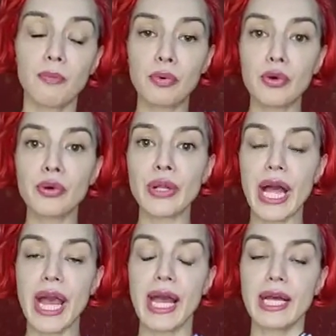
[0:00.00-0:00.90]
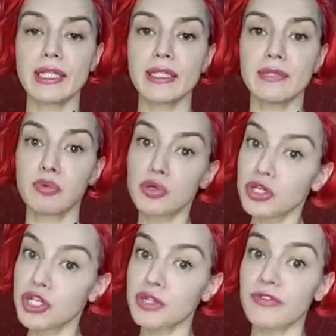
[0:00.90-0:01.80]
pull and
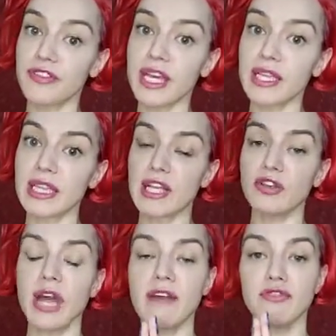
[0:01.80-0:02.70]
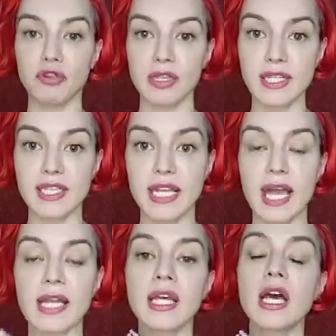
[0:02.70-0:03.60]
push thing that you have to
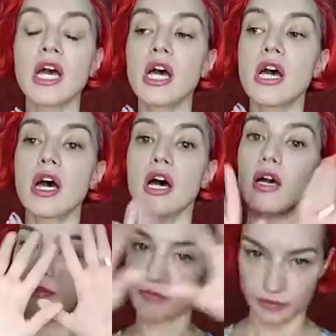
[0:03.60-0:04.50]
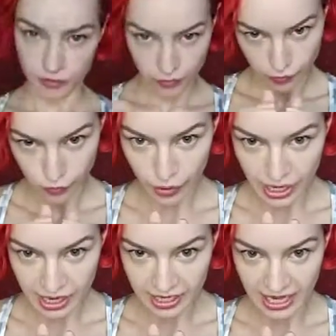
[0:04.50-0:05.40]
understand.
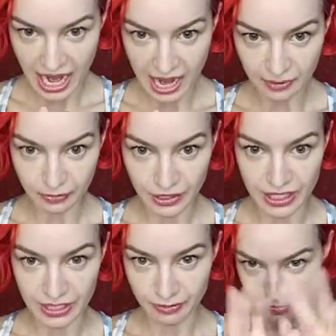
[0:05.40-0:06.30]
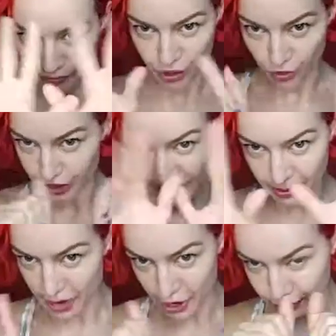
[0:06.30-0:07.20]
what I'm talking
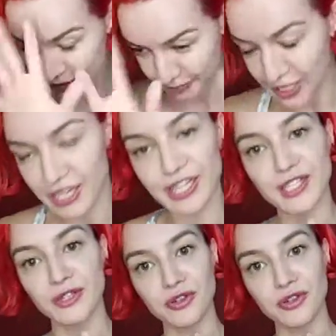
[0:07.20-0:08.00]
about, because